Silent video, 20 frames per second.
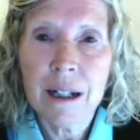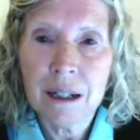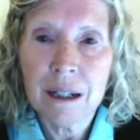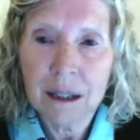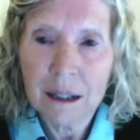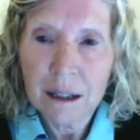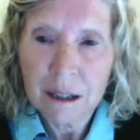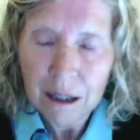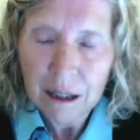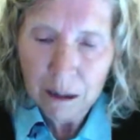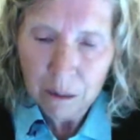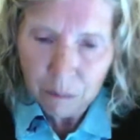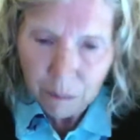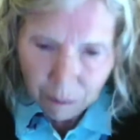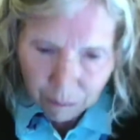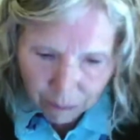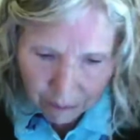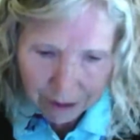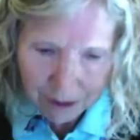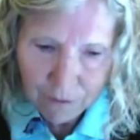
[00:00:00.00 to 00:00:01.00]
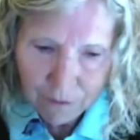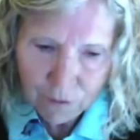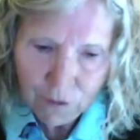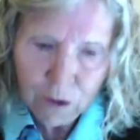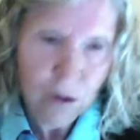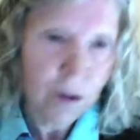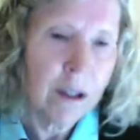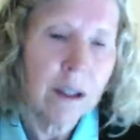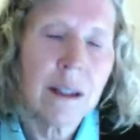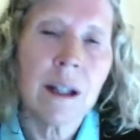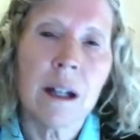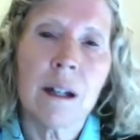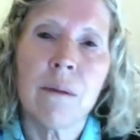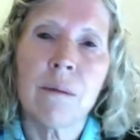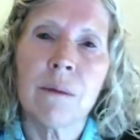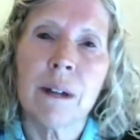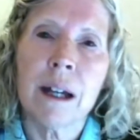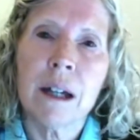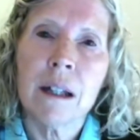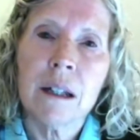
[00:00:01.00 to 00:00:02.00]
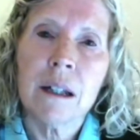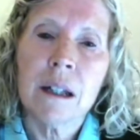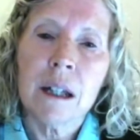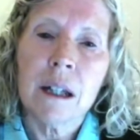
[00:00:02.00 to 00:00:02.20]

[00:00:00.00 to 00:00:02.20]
and we really focus on red.